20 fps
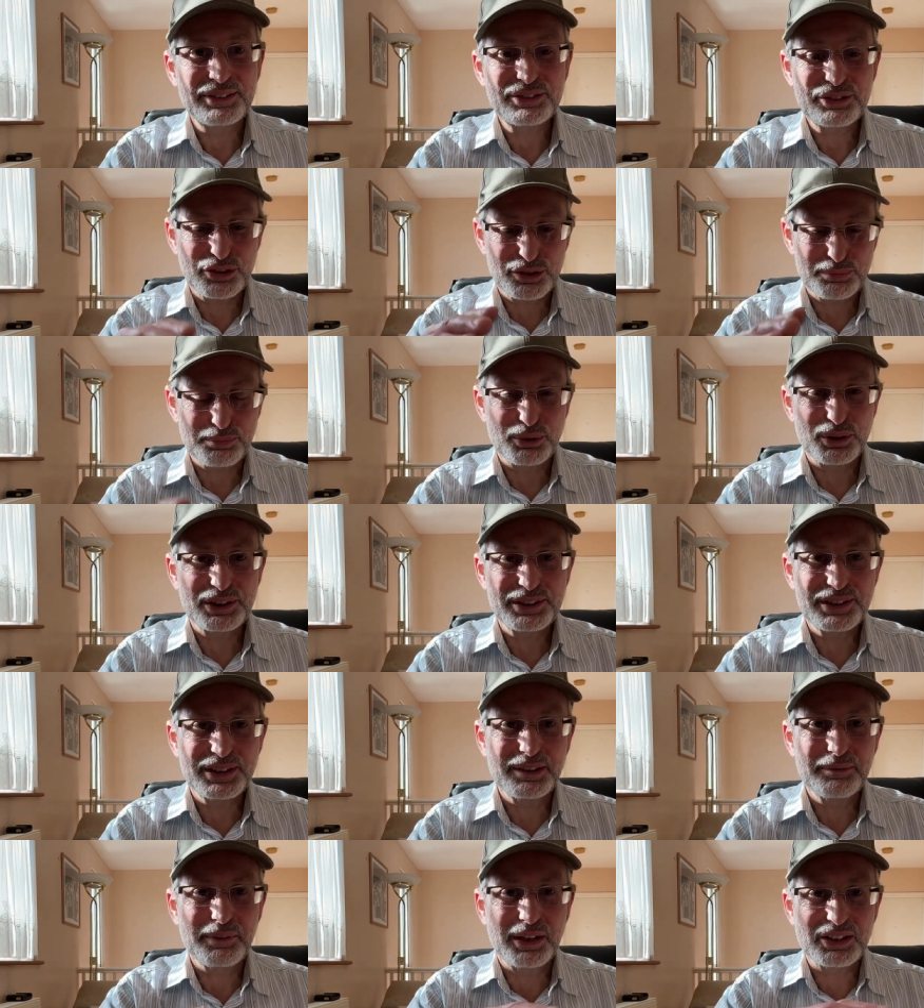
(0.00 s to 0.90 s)
Just put it
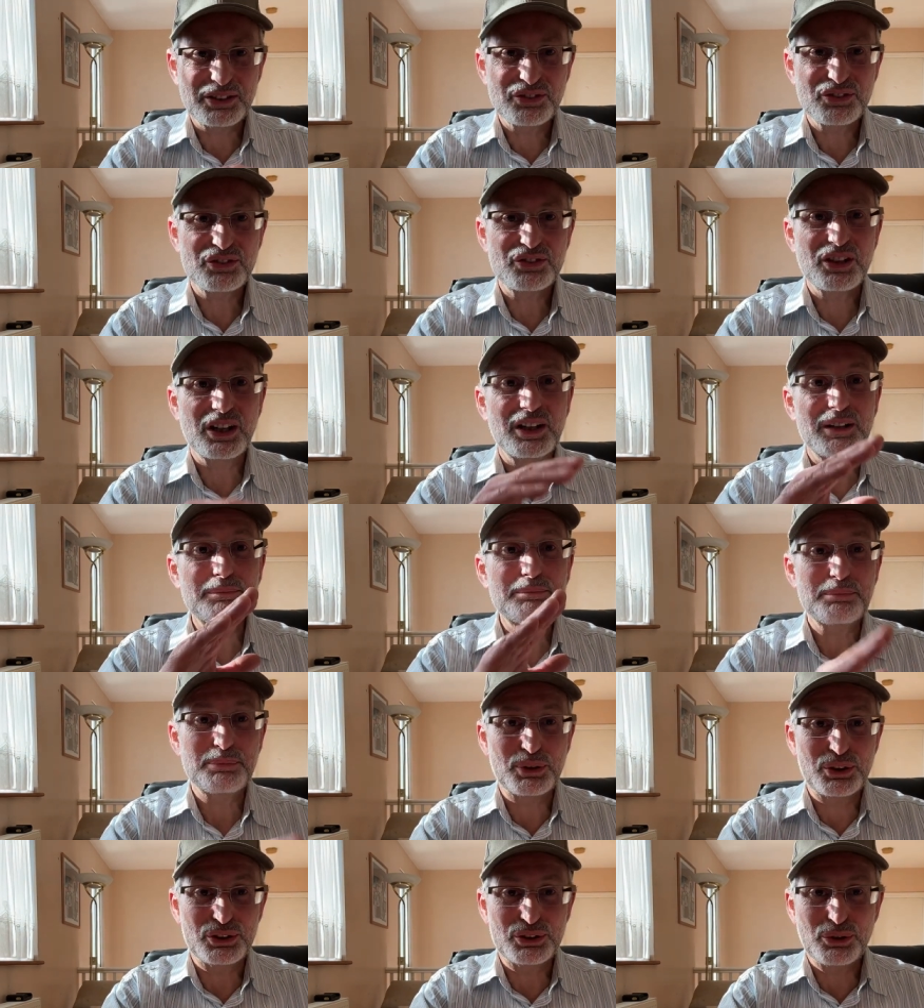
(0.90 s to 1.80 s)
in a mason jar,
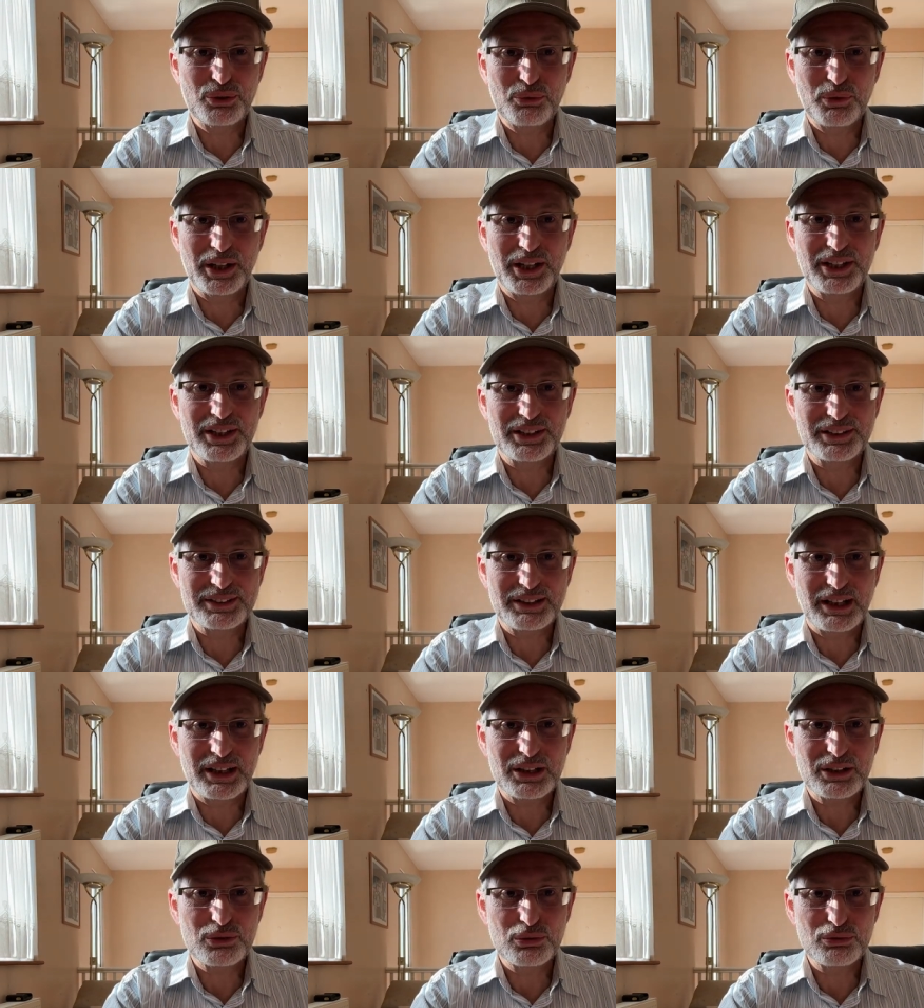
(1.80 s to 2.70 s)
put it away in a
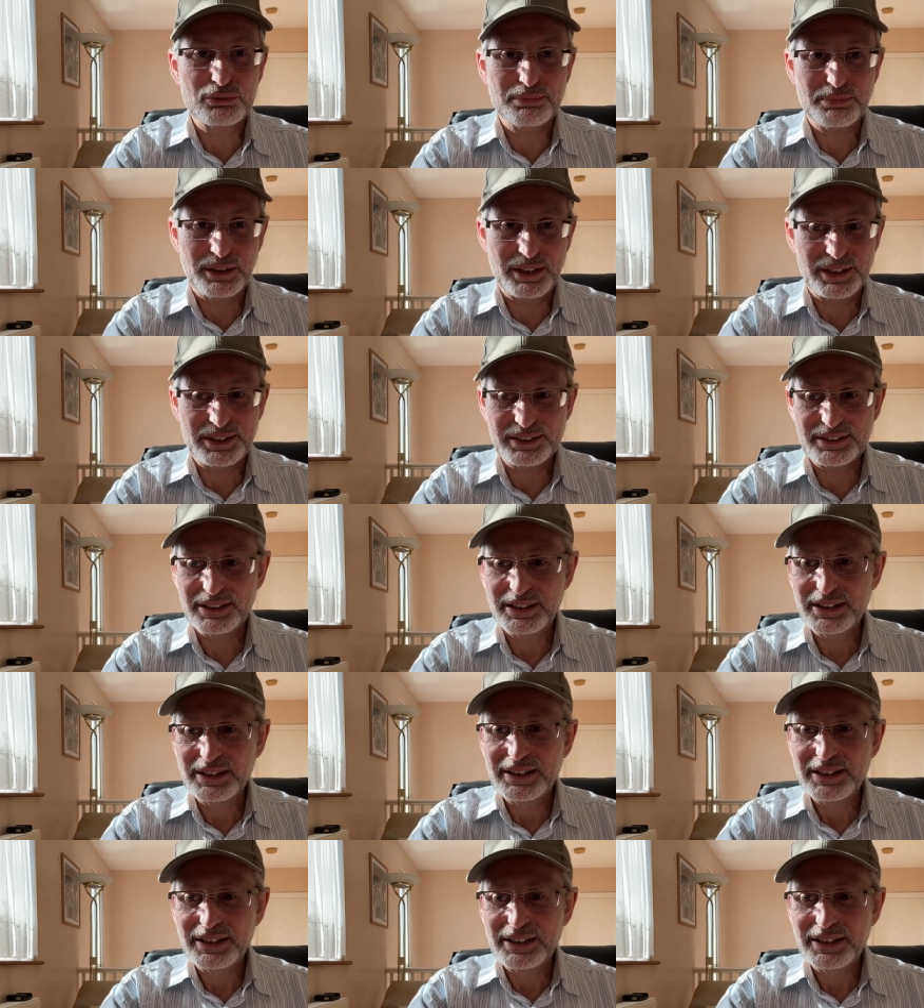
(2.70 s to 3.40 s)
dark, cool place,